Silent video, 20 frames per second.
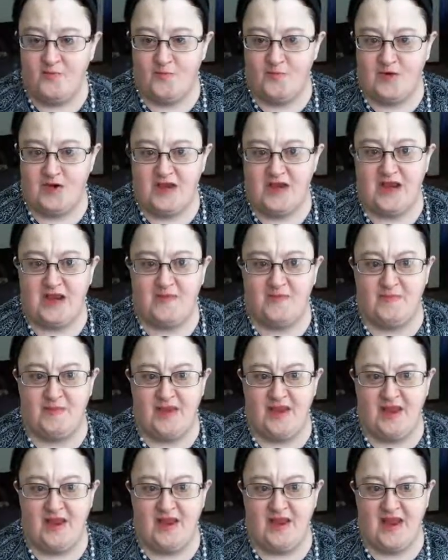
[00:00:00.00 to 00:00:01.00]
We shouldn't
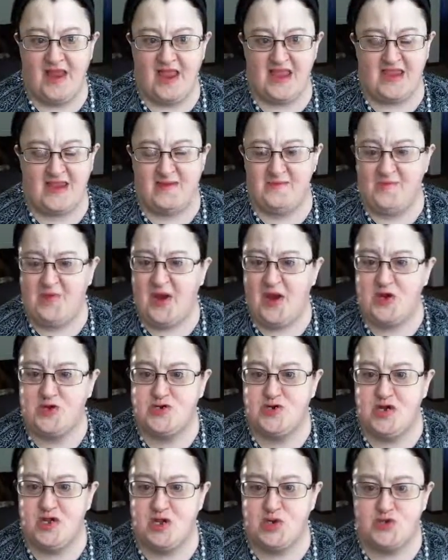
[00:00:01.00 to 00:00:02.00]
be as
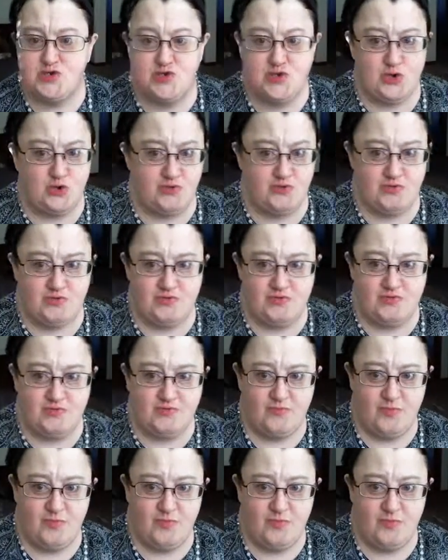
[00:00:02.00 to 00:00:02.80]
impatient as children.